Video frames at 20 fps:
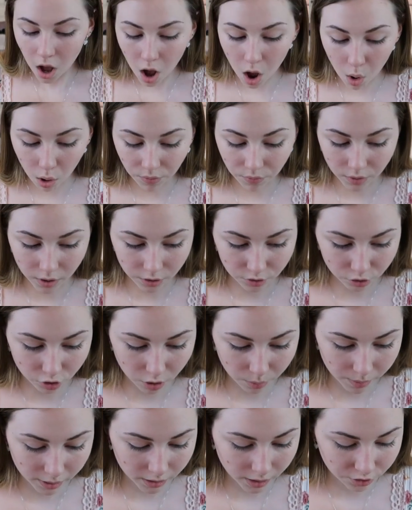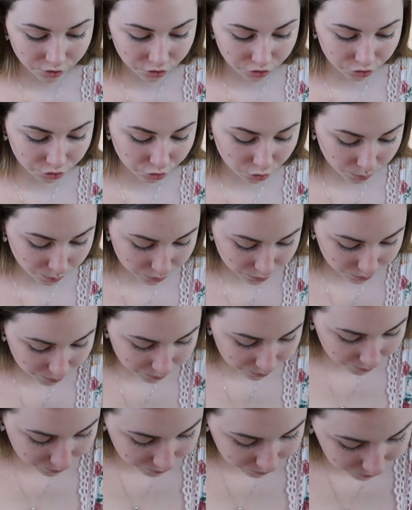Oh, I forgot to curl my lashes. Oops.
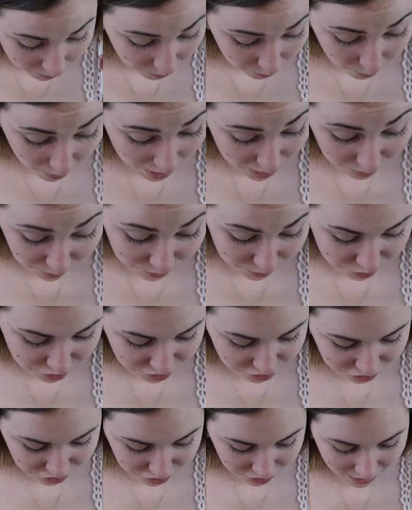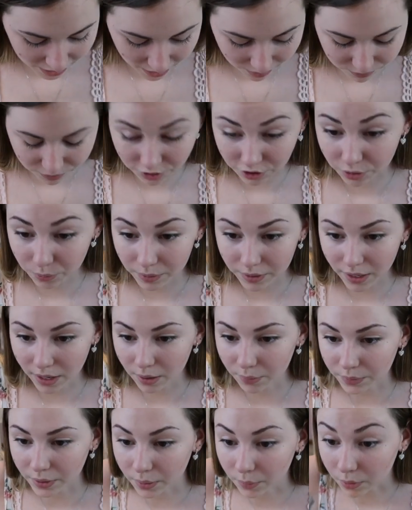Well, we're just gonna have to do it
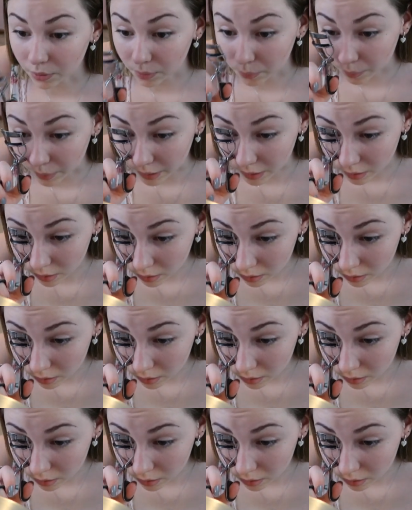now, aren't we?